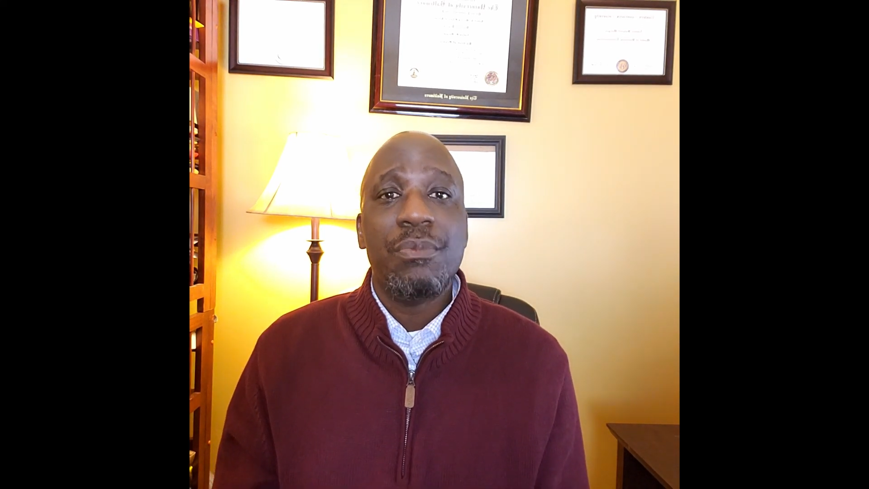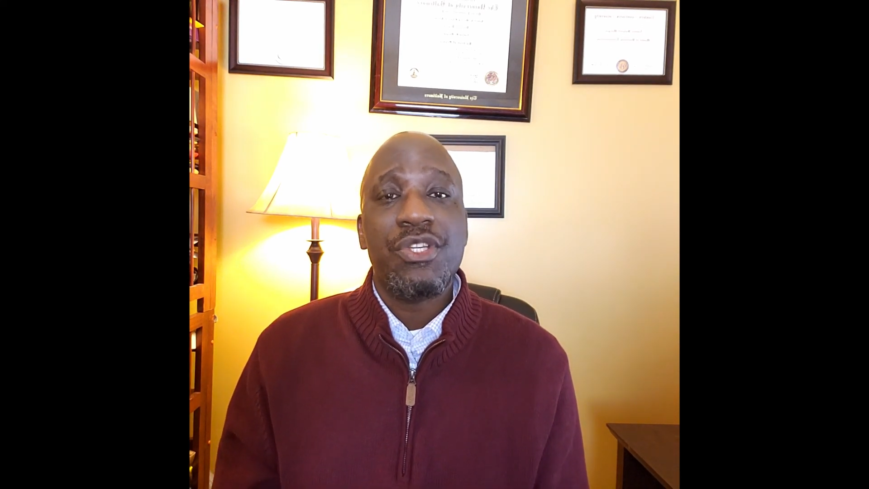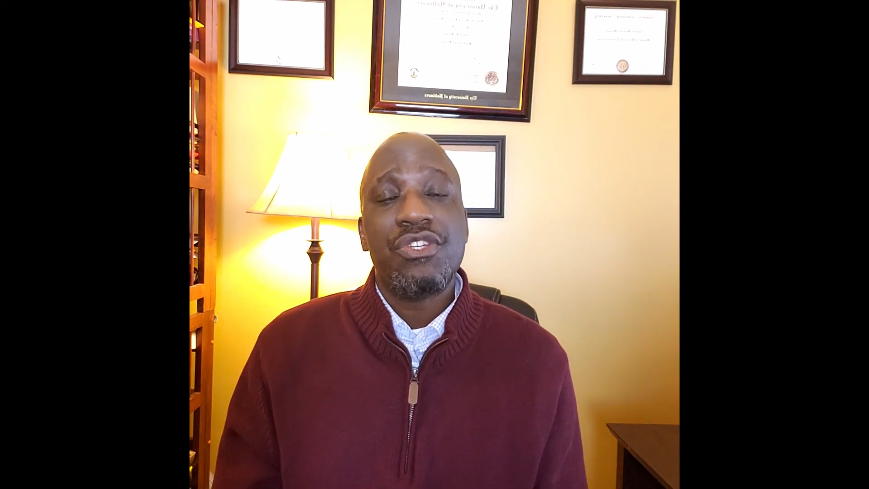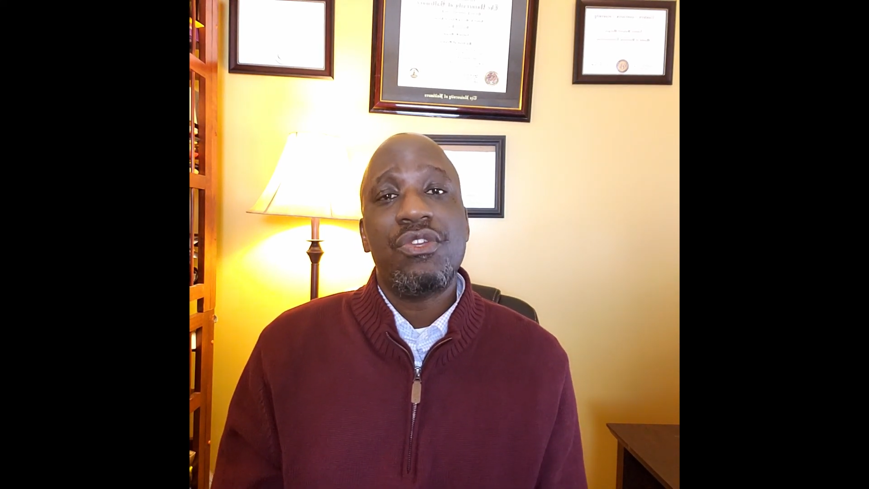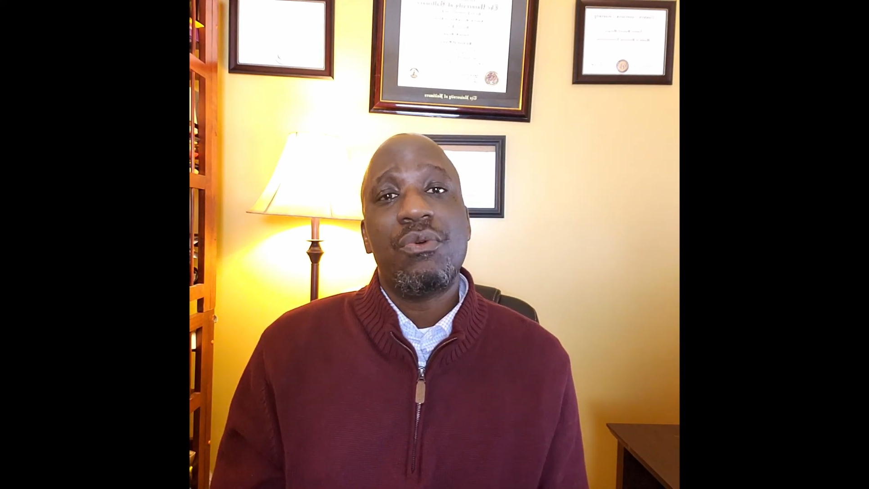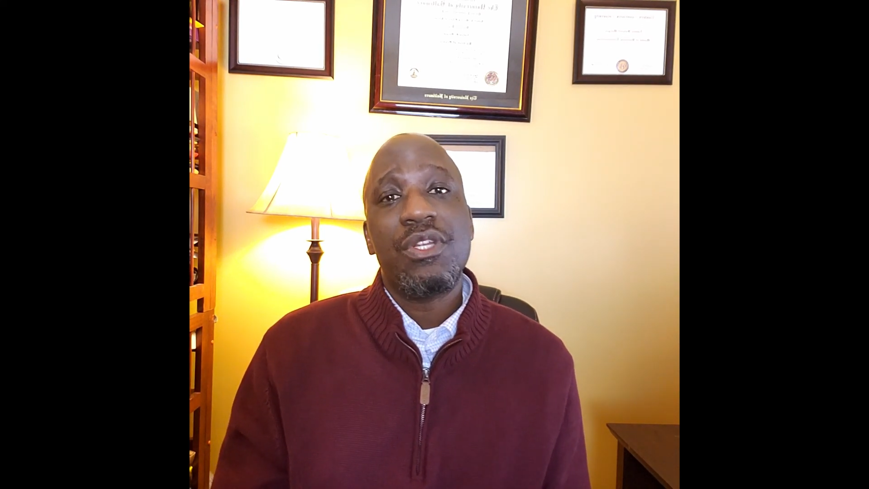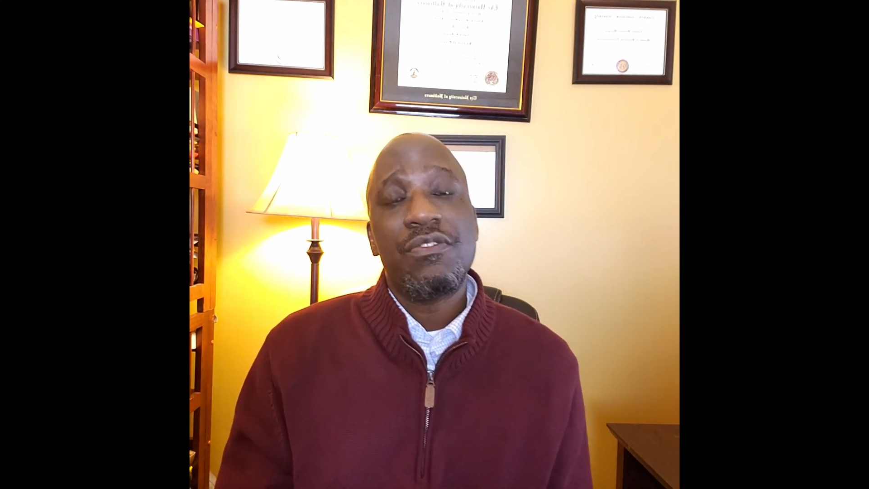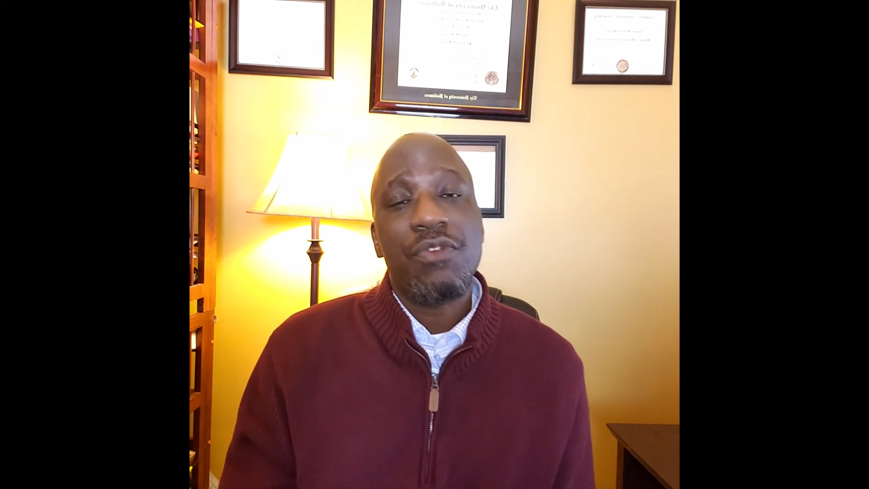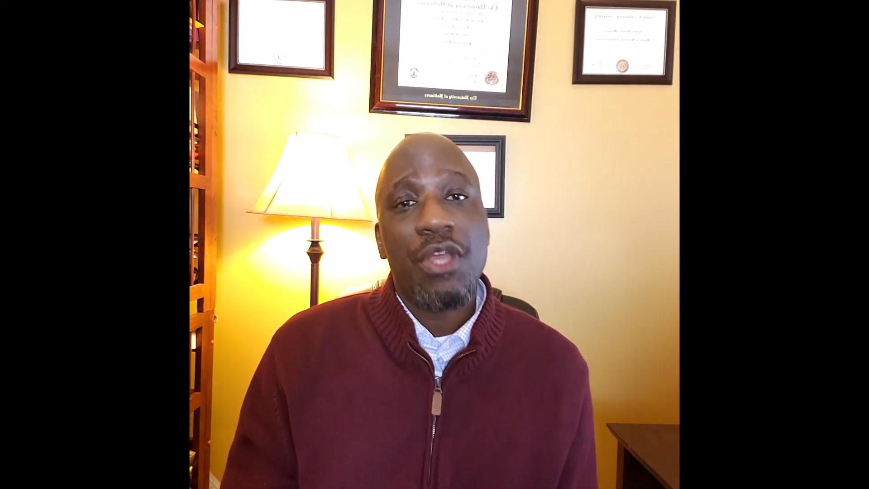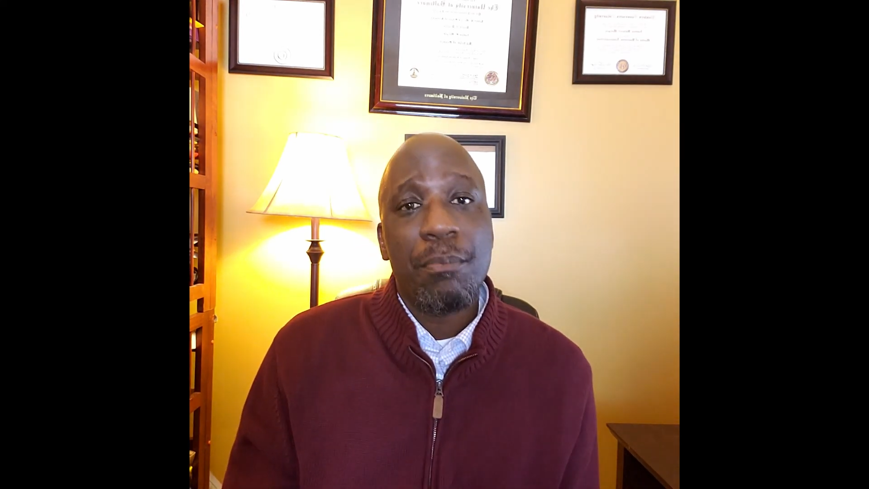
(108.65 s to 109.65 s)
but you're doing
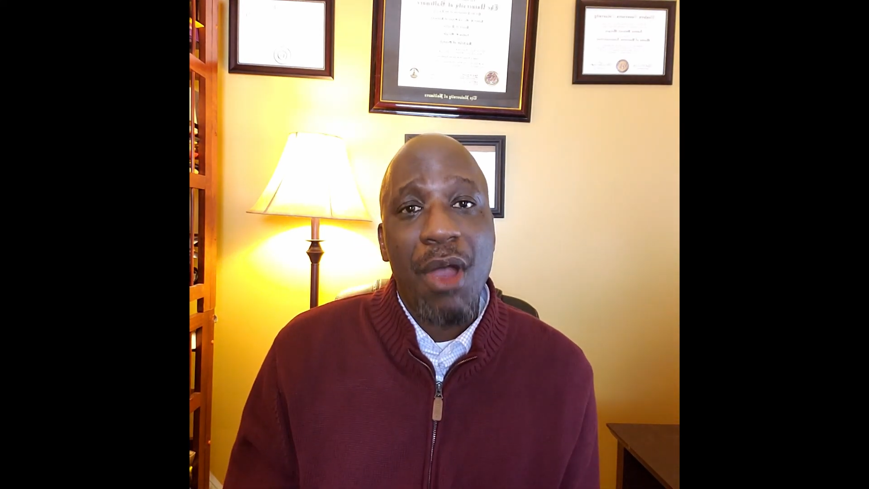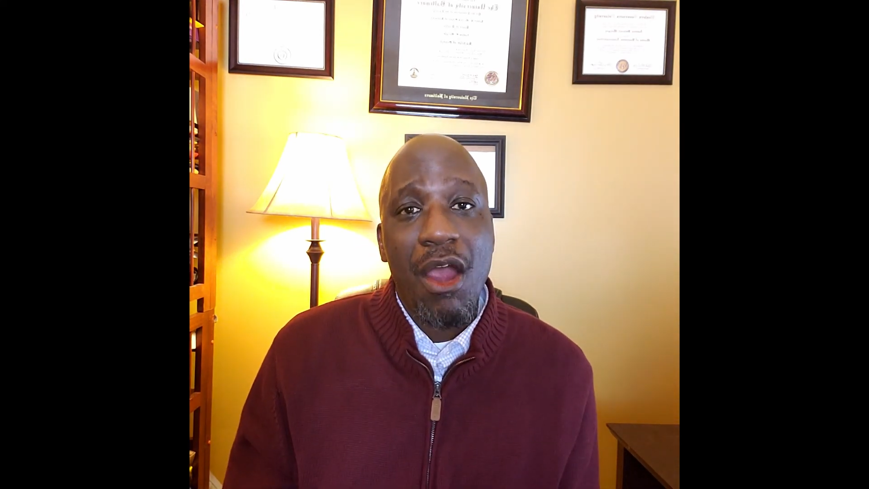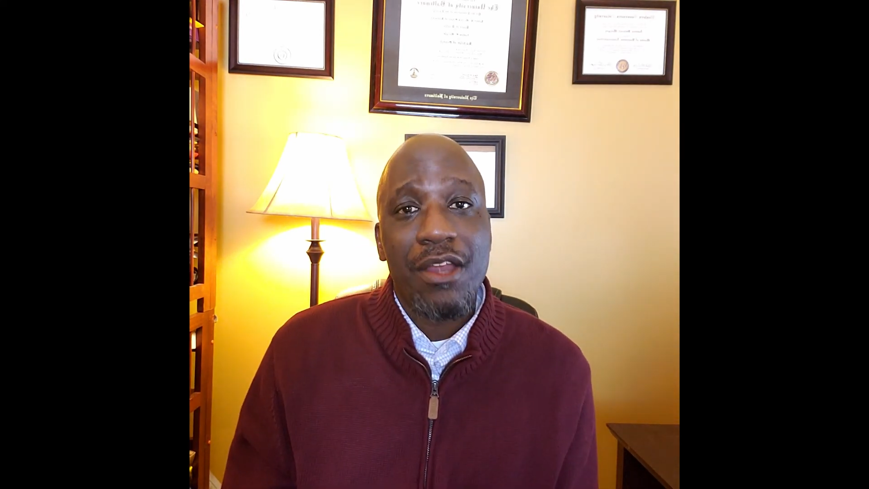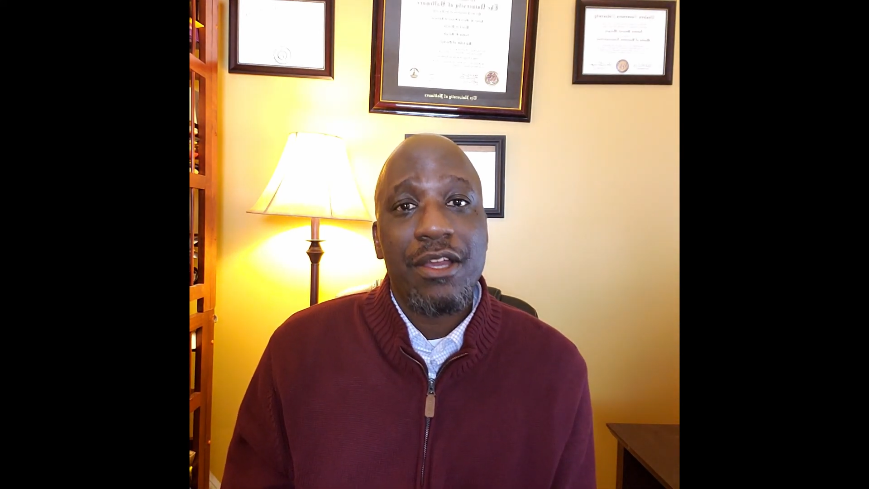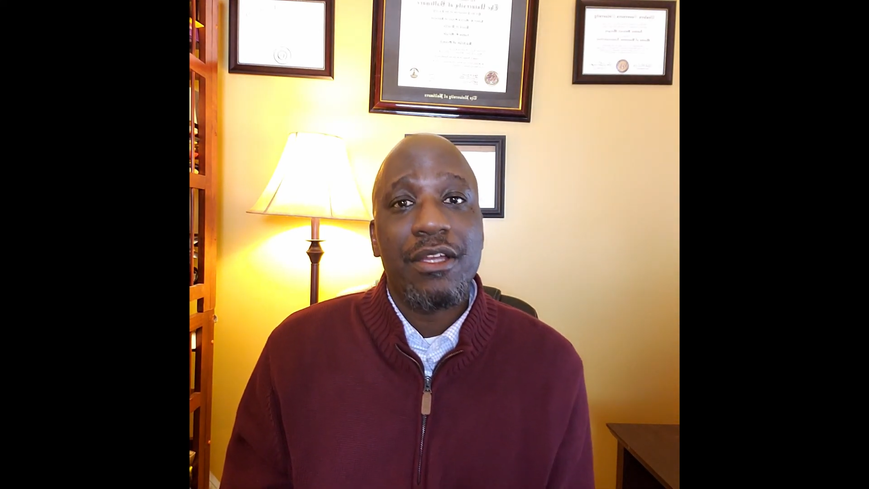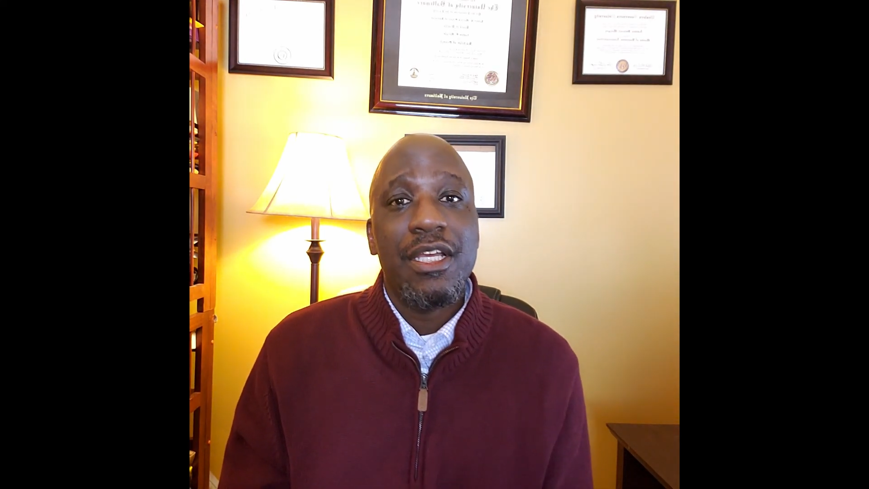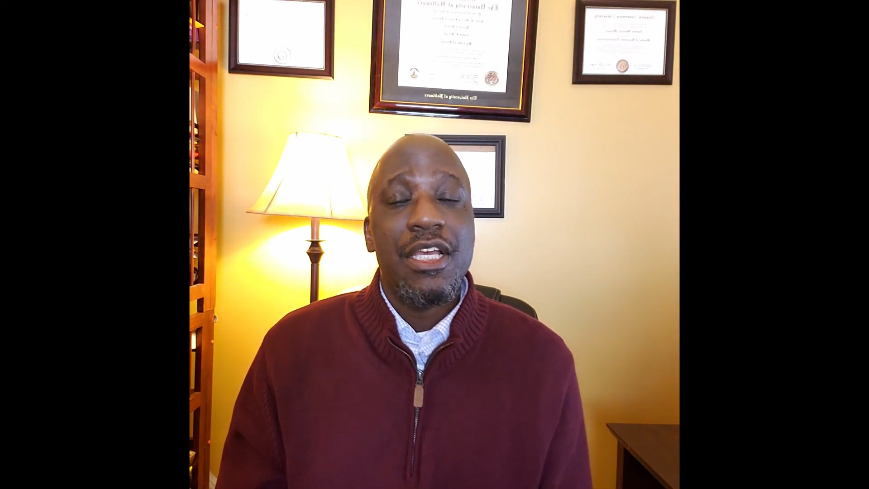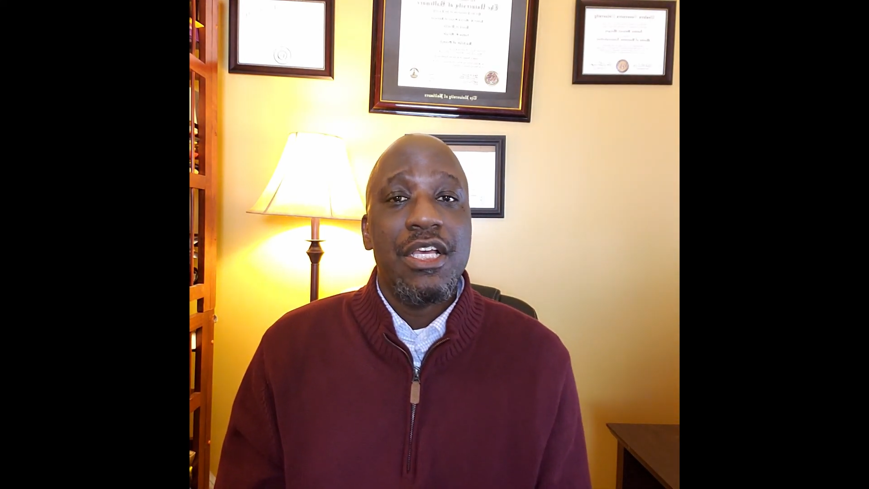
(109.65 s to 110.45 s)
this for your partner.